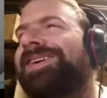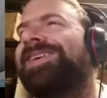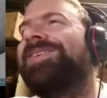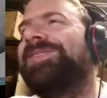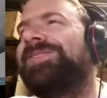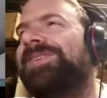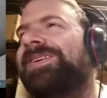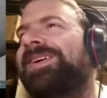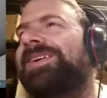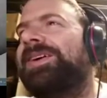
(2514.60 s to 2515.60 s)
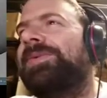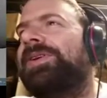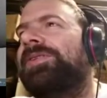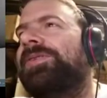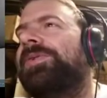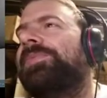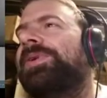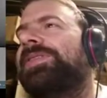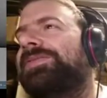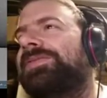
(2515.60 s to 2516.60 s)
Sorry, okay, I don't know,
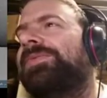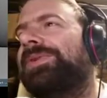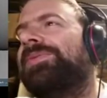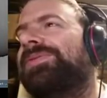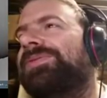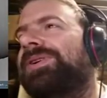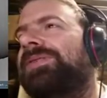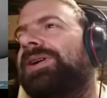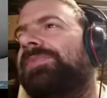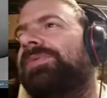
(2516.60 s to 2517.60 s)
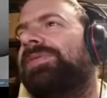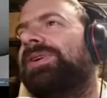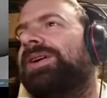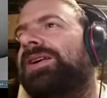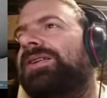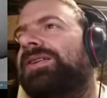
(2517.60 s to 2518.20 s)
but we were drawing crabs, and